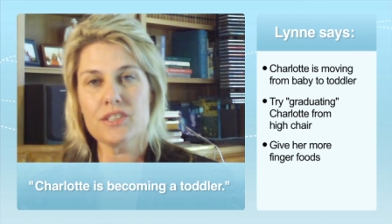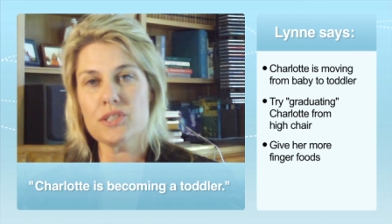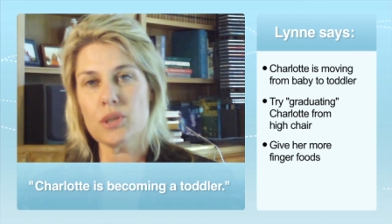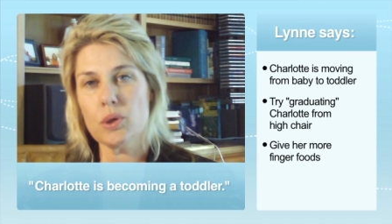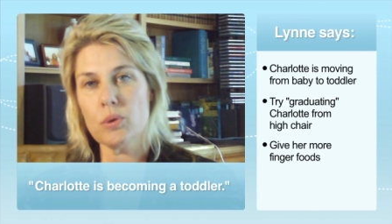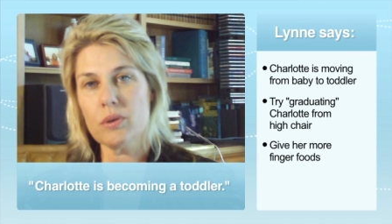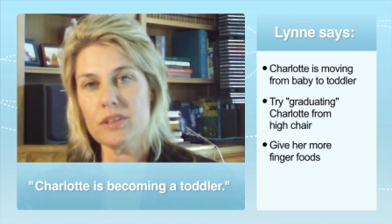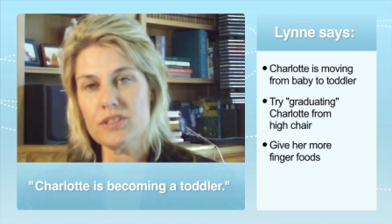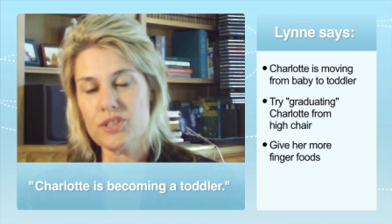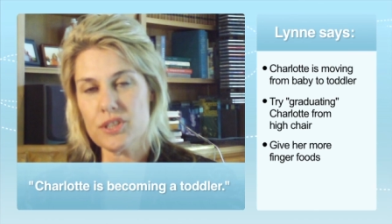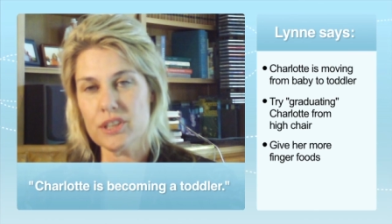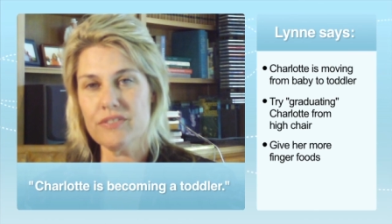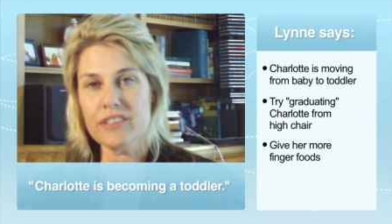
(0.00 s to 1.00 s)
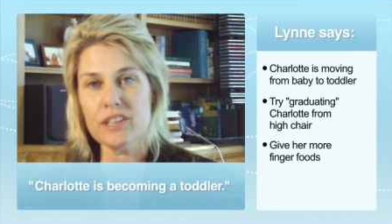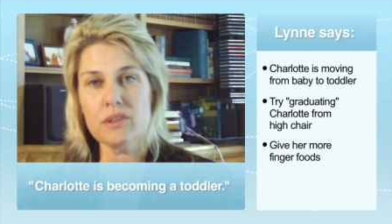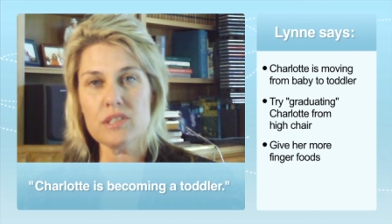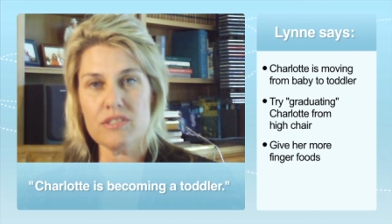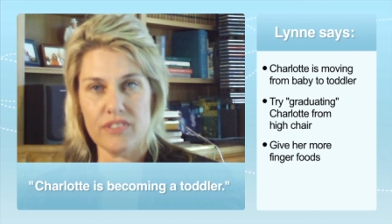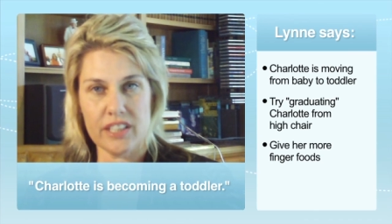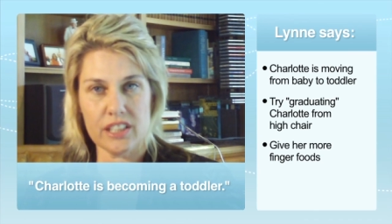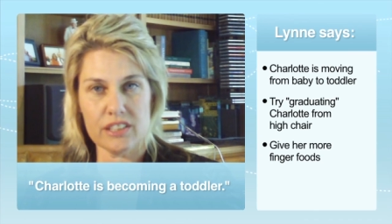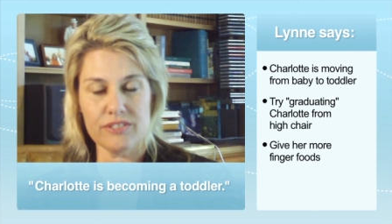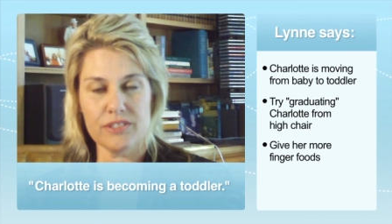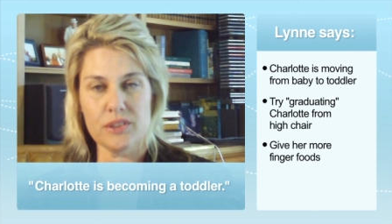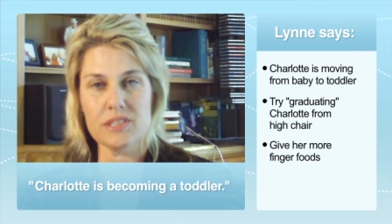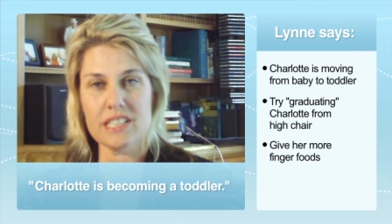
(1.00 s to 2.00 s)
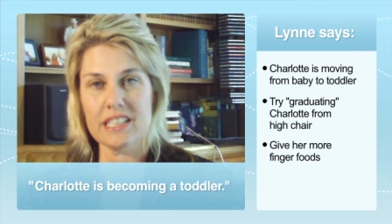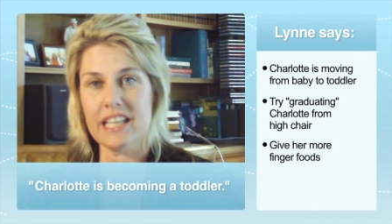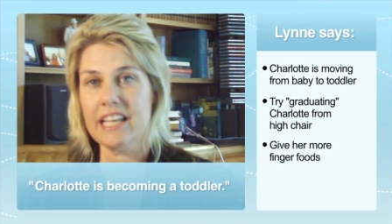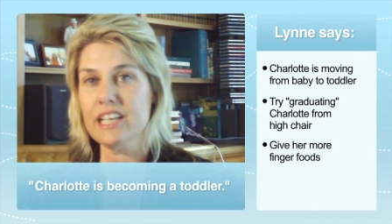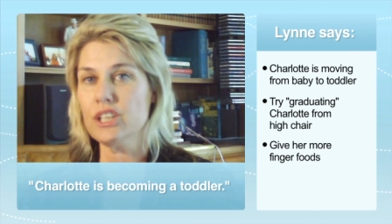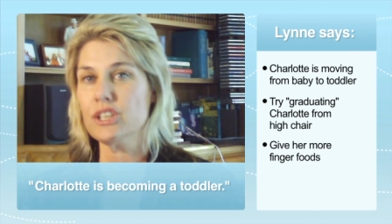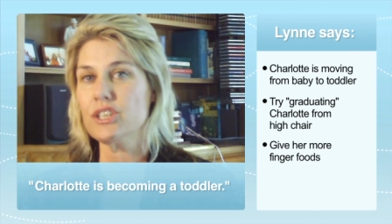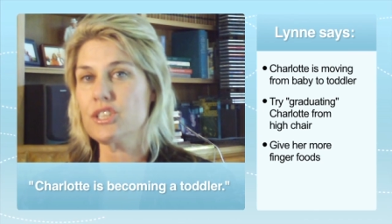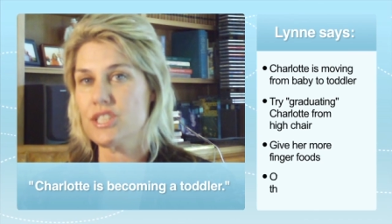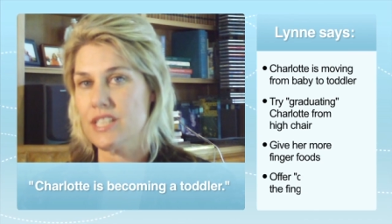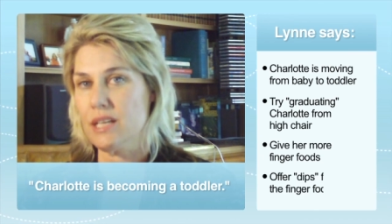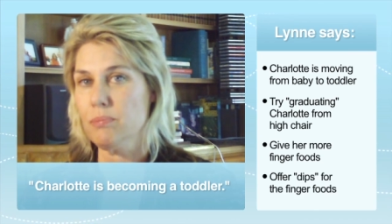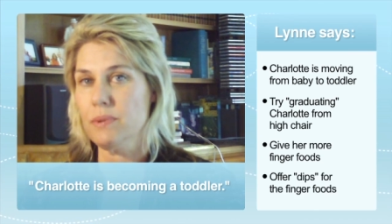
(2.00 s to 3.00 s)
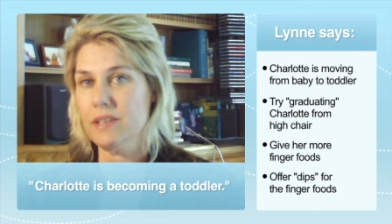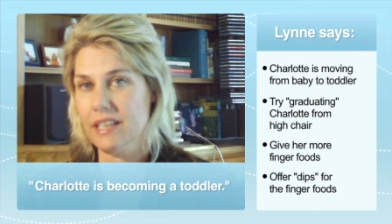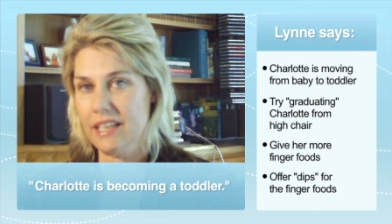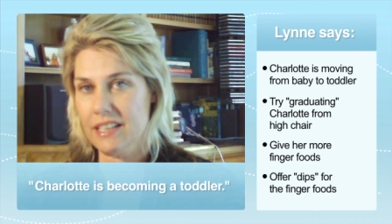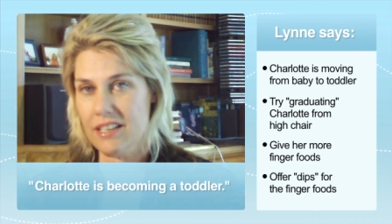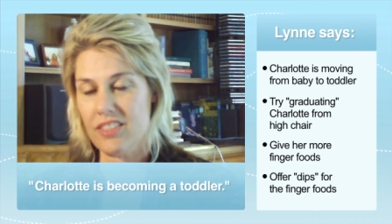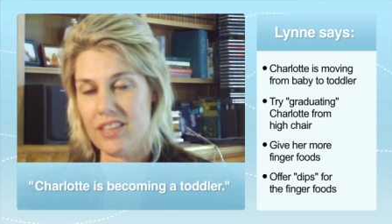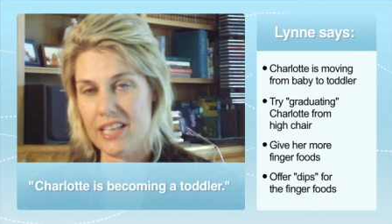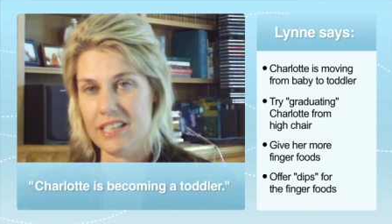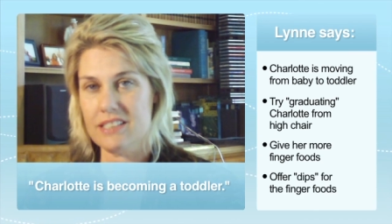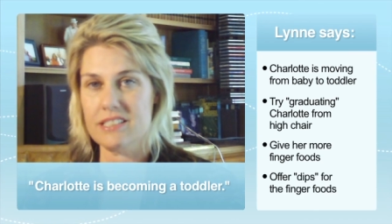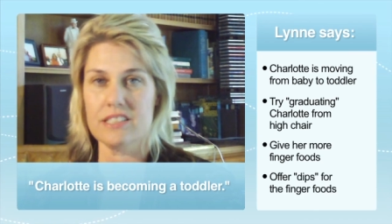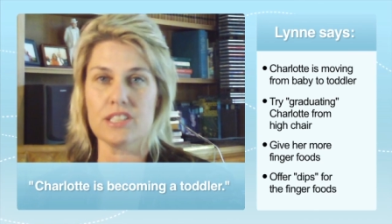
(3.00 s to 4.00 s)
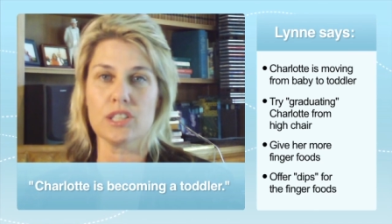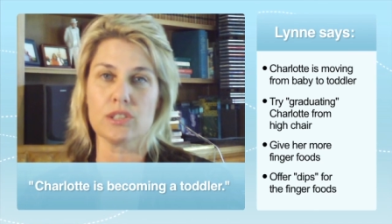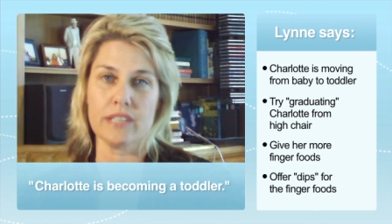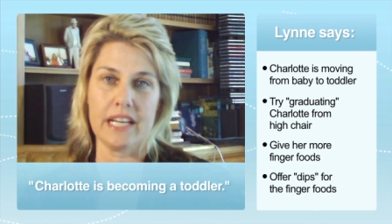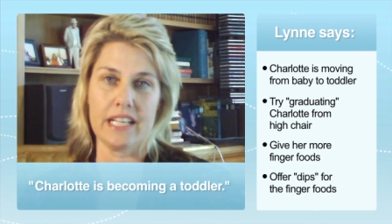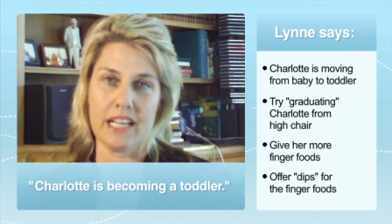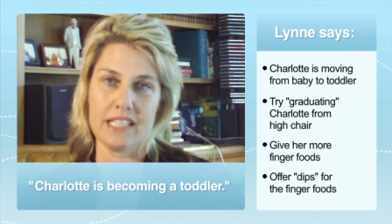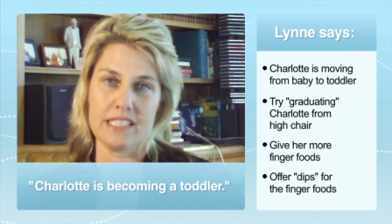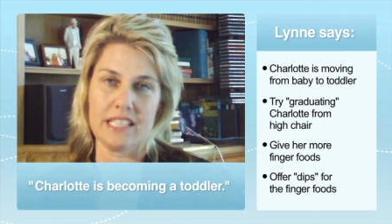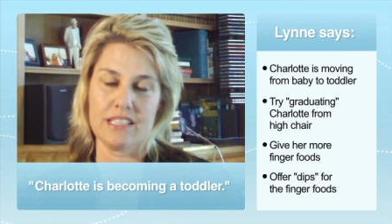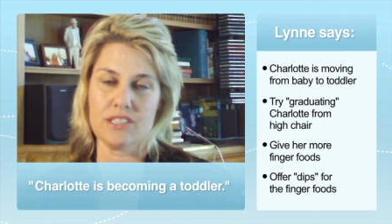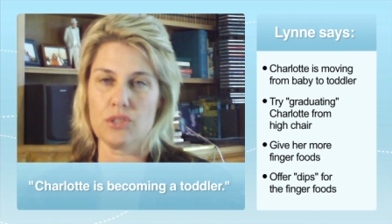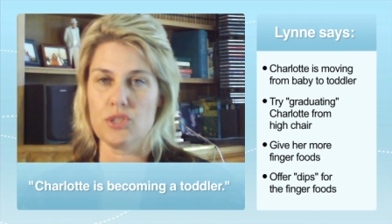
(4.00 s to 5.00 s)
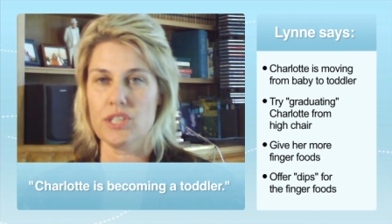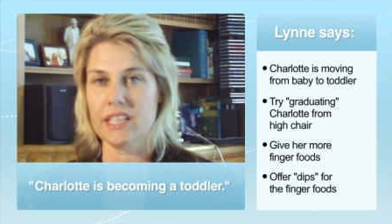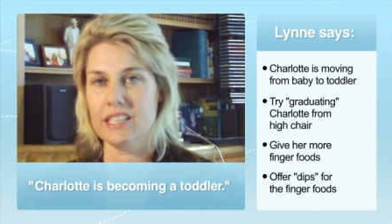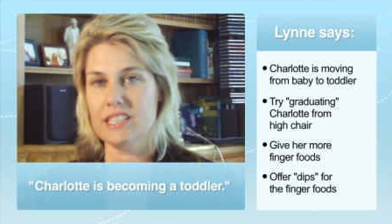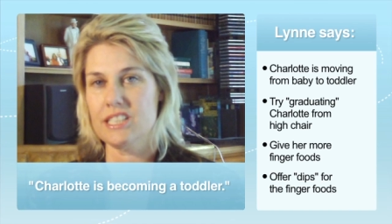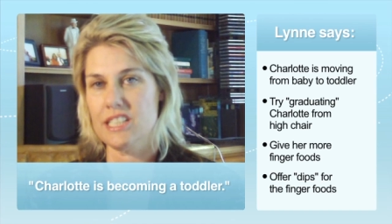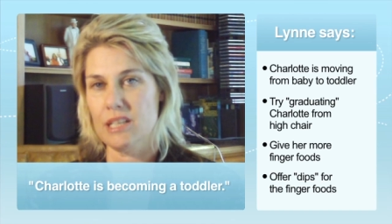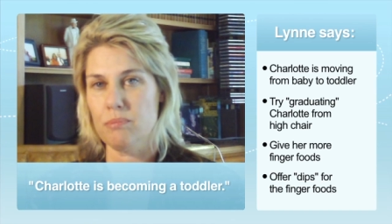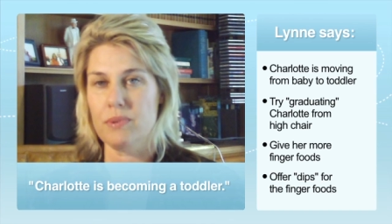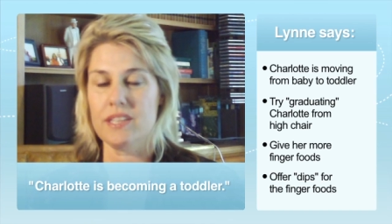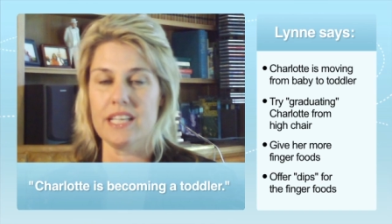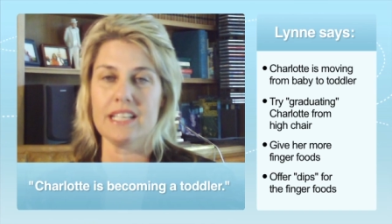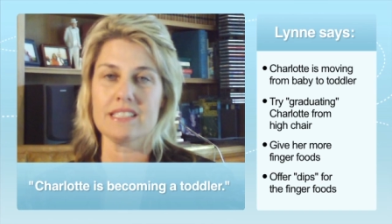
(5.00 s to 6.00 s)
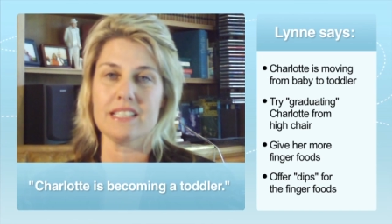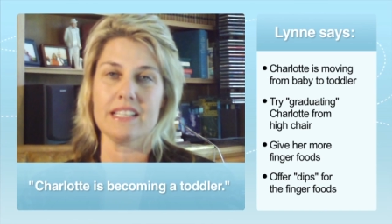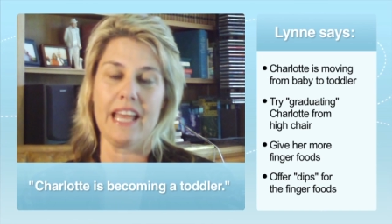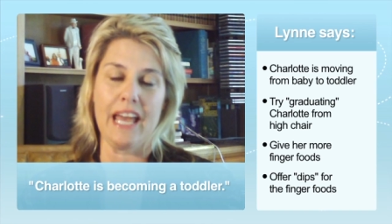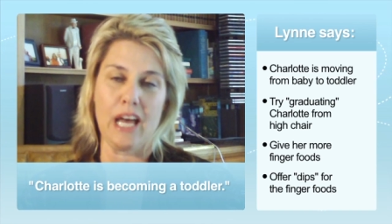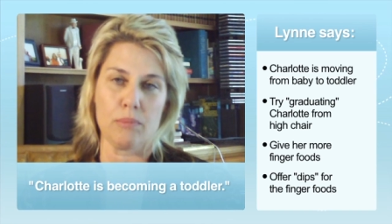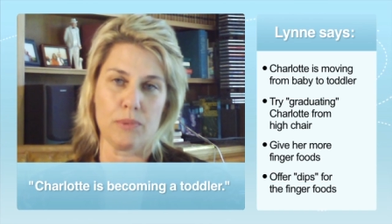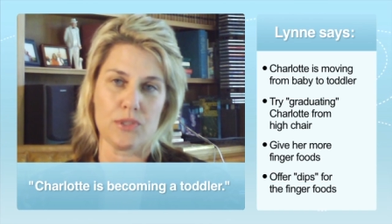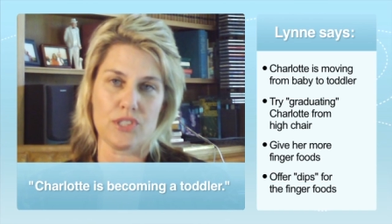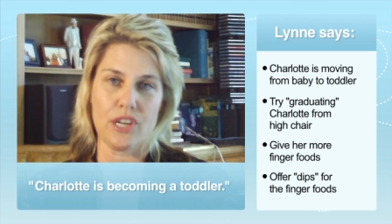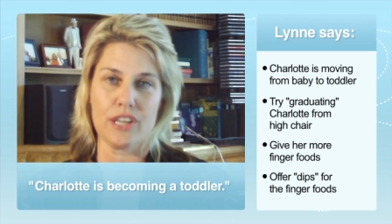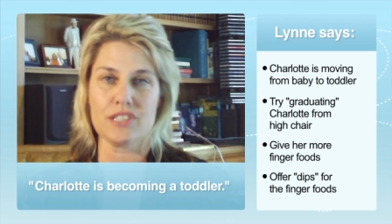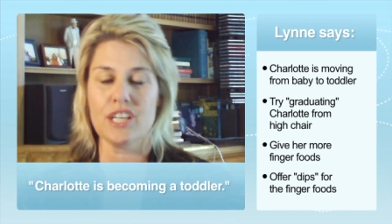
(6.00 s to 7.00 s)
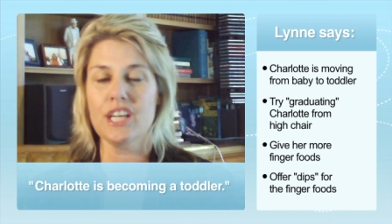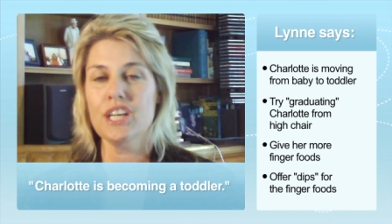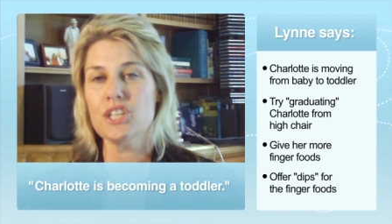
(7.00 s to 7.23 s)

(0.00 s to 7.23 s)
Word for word: So serving those finger foods and letting her dip in things is a great idea. So she can dip things in applesauce.